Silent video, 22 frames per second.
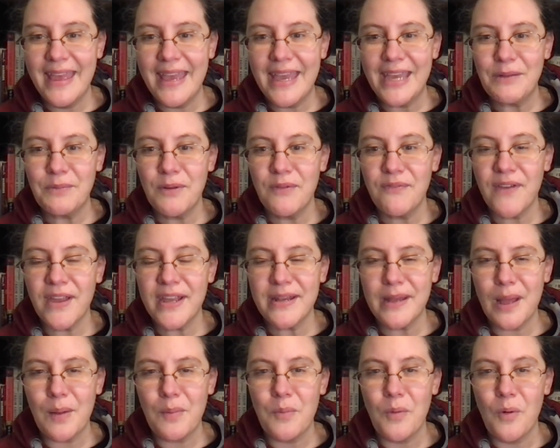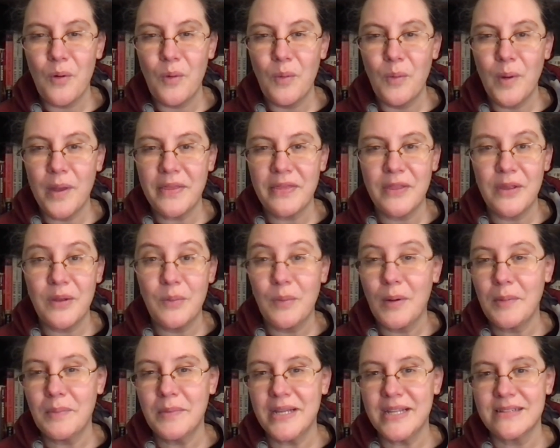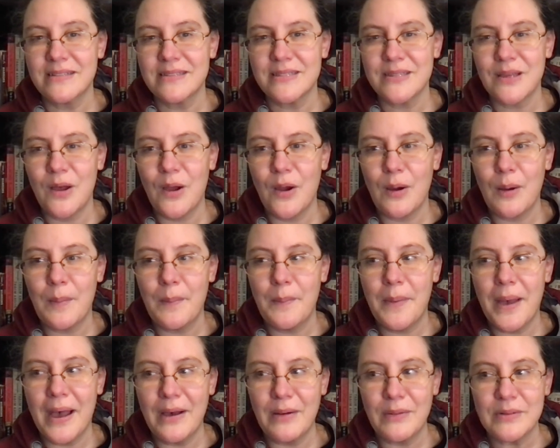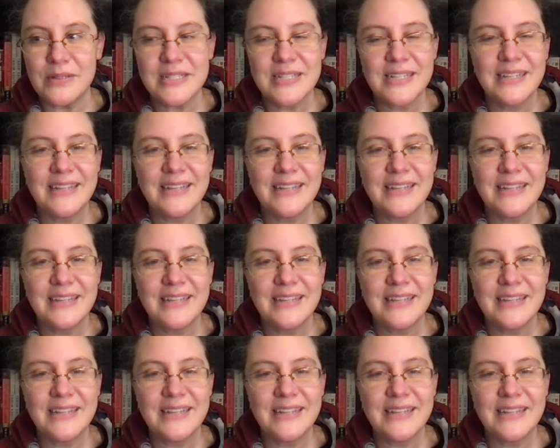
And we find out more what the remnants are about.